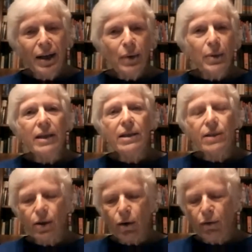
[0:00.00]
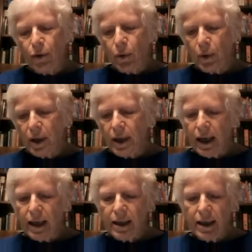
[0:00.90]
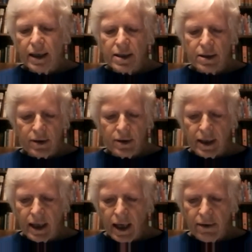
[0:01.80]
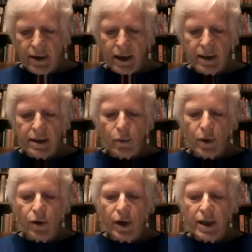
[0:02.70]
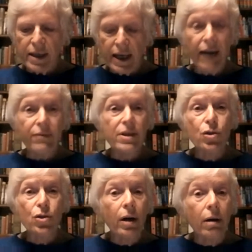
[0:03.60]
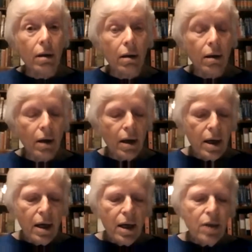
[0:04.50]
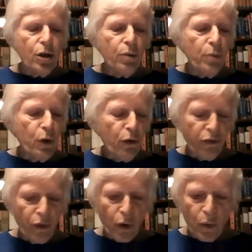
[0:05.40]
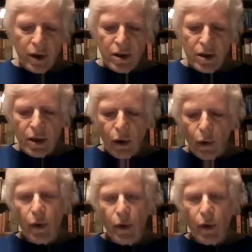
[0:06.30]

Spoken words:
we need to go forward, and I certainly think that we're going to have a struggle to move forward. So